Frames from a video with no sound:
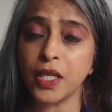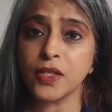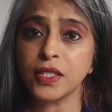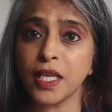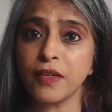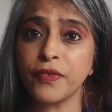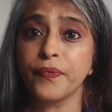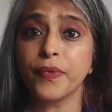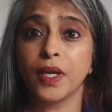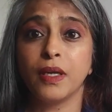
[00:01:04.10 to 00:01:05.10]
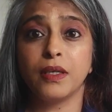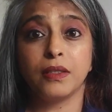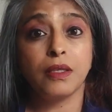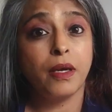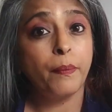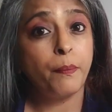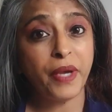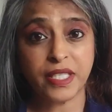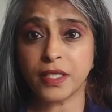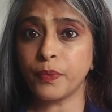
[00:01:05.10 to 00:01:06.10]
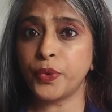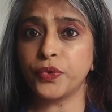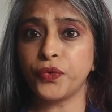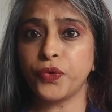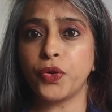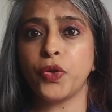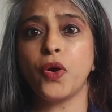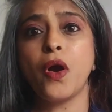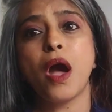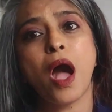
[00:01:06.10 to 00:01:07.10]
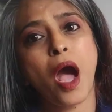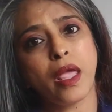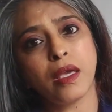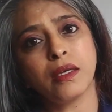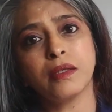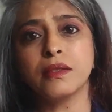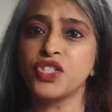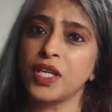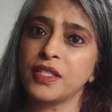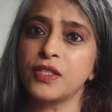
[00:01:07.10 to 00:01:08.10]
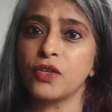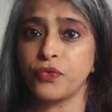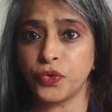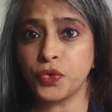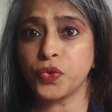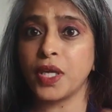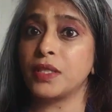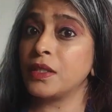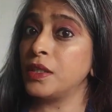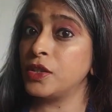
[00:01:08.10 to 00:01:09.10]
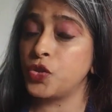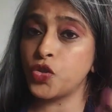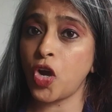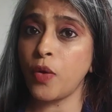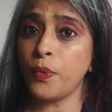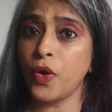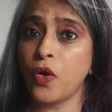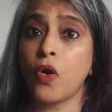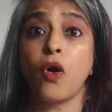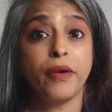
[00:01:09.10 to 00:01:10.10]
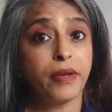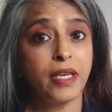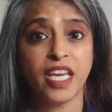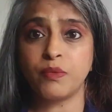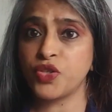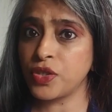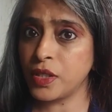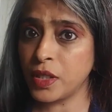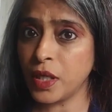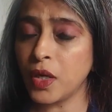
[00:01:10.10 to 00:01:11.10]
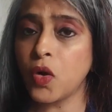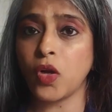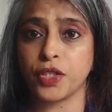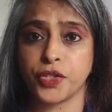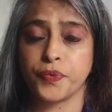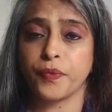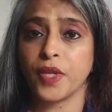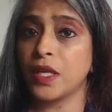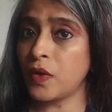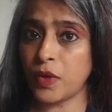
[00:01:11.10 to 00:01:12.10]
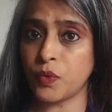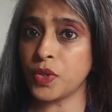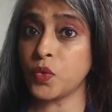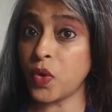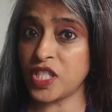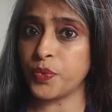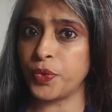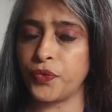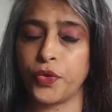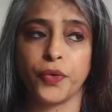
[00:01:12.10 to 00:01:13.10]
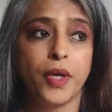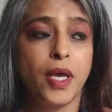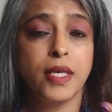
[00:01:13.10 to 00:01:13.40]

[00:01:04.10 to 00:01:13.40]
yourself, better the portfolio, higher the chances of you to get a job or an admission in a college. Now that was what is portfolio.